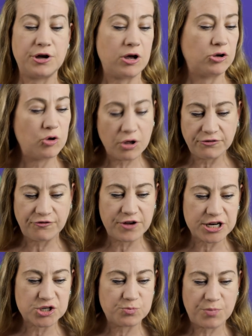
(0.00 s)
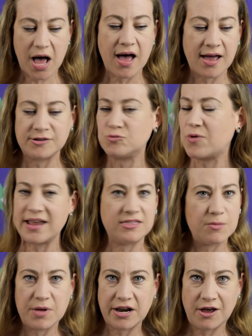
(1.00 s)
put a goldfish pond right
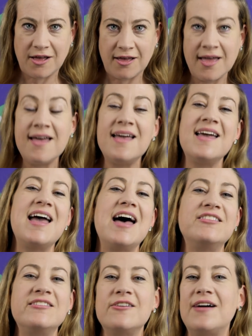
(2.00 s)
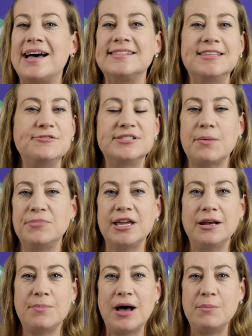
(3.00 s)
in the middle and then they'll ask you
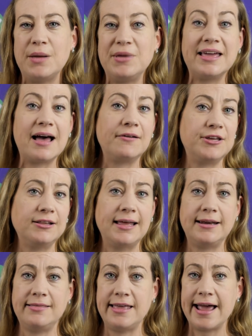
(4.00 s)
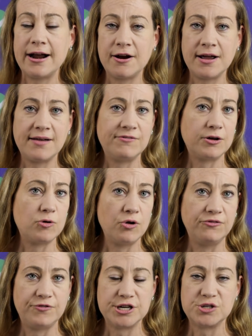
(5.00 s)
something about maybe calculating the area of the
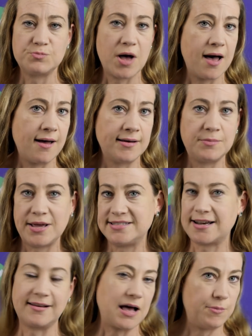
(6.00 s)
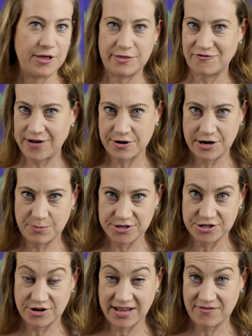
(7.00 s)
goldfish pond based on a couple other
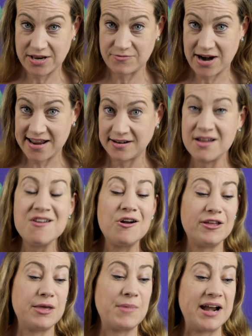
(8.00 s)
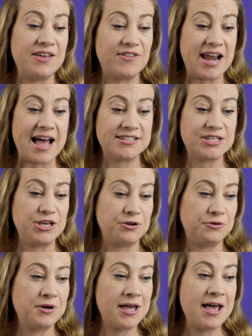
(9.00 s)
variables you're given, right? Or they might even ask
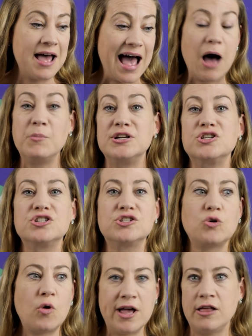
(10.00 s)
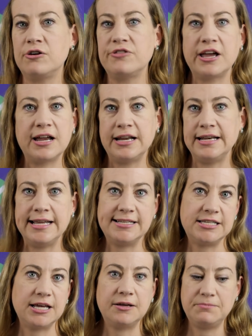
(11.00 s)
you how much soil are they going to
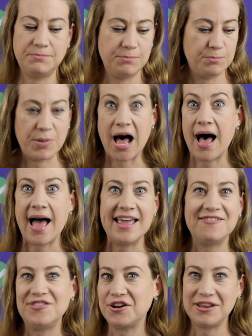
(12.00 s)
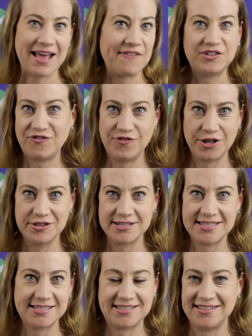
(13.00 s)
need to buy if they have to fill
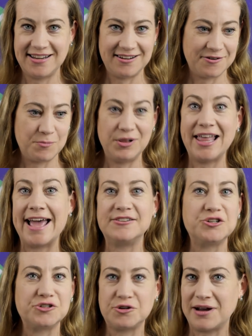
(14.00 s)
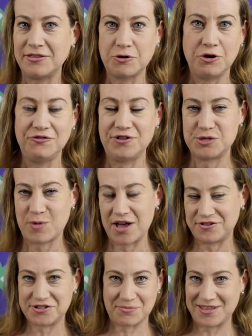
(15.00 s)
this, you know, planters around the goldfish
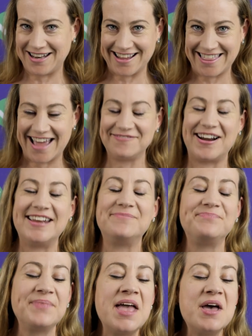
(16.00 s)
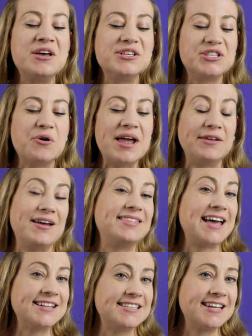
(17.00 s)
pond or something like that, right? So anyway,
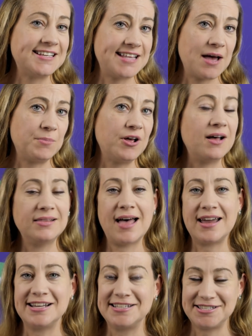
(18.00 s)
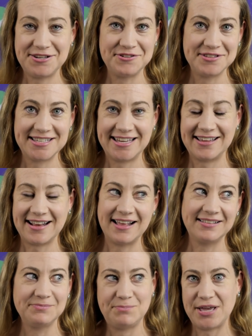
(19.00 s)
that's an example. A lot of students get
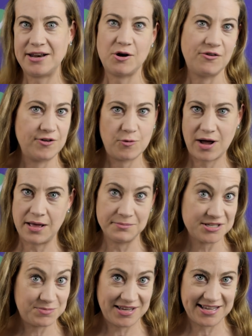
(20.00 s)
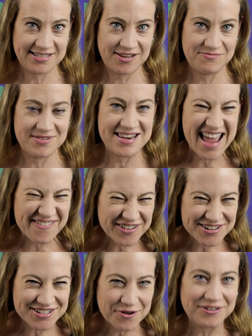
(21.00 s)
a bit overwhelmed because you're
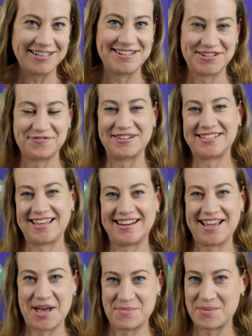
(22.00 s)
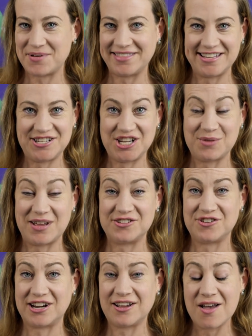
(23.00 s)
never totally sure what's going to come up on these
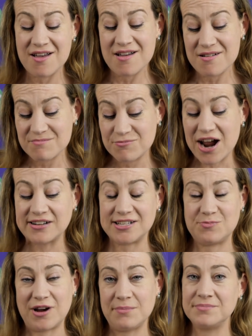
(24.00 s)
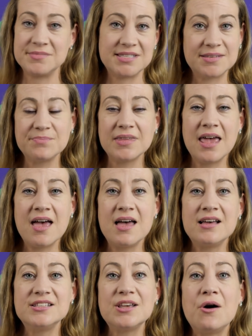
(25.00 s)
geometric practice problems.
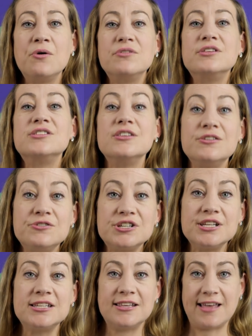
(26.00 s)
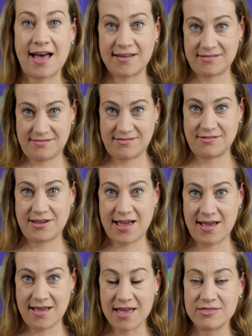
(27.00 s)
So the solution to that,
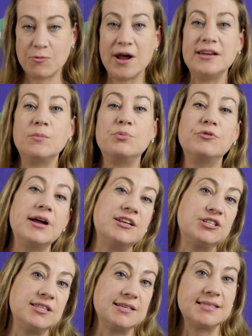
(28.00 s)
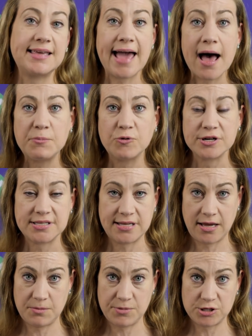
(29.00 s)
okay, and the way to bridge this gap we're
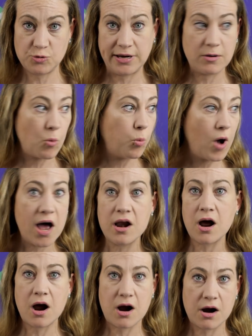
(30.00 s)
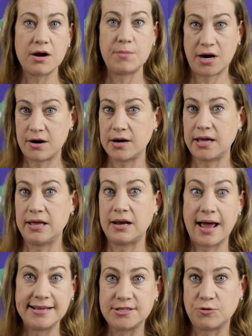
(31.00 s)
seeing between what are
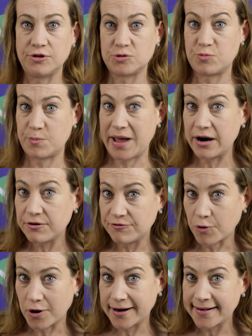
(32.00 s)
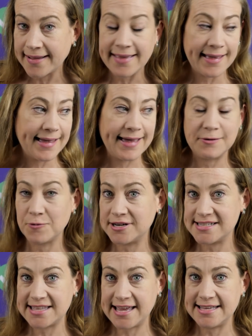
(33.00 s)
American high schoolers prepared for and
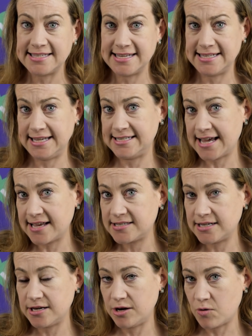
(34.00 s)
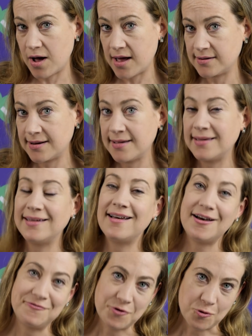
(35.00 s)
what is the ACT testing you on,
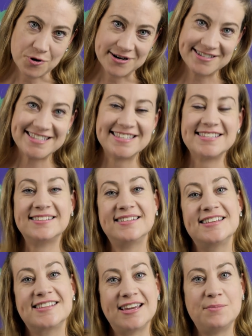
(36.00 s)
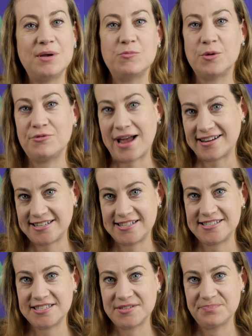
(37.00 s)
of course, is going to be more
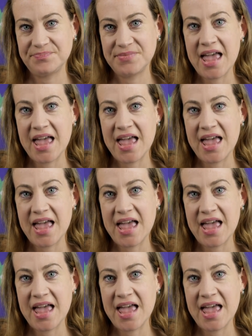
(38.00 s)
practice.